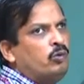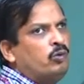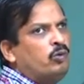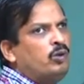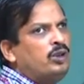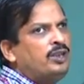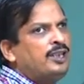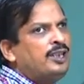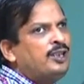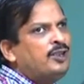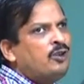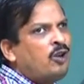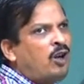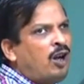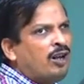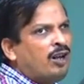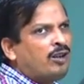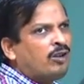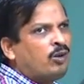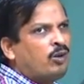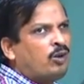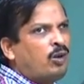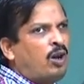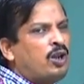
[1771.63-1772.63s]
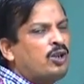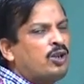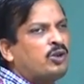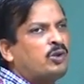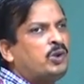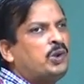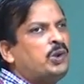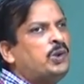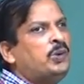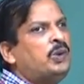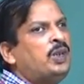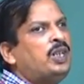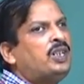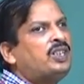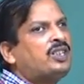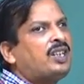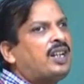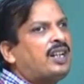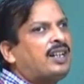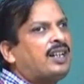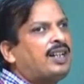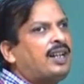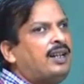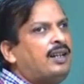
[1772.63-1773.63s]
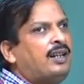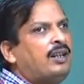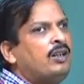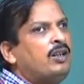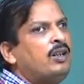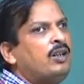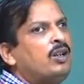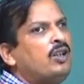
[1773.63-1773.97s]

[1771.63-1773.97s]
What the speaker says: which is not close to unit circle